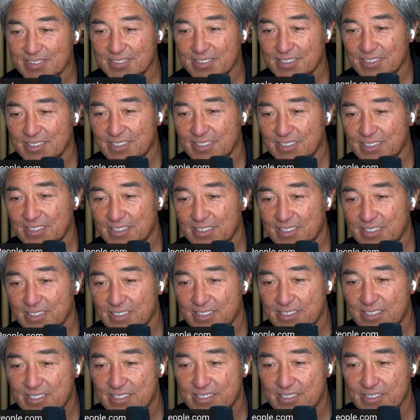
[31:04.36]

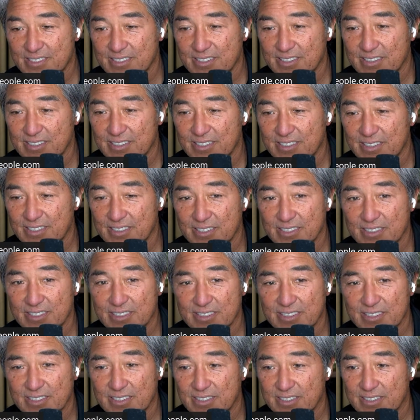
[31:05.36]
let's see
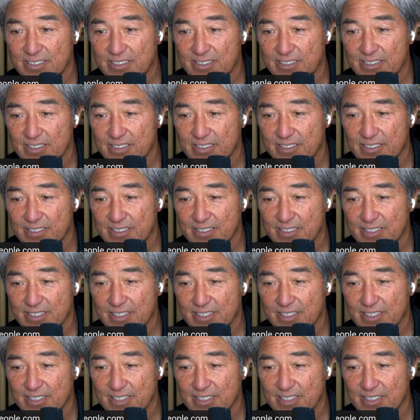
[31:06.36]
here.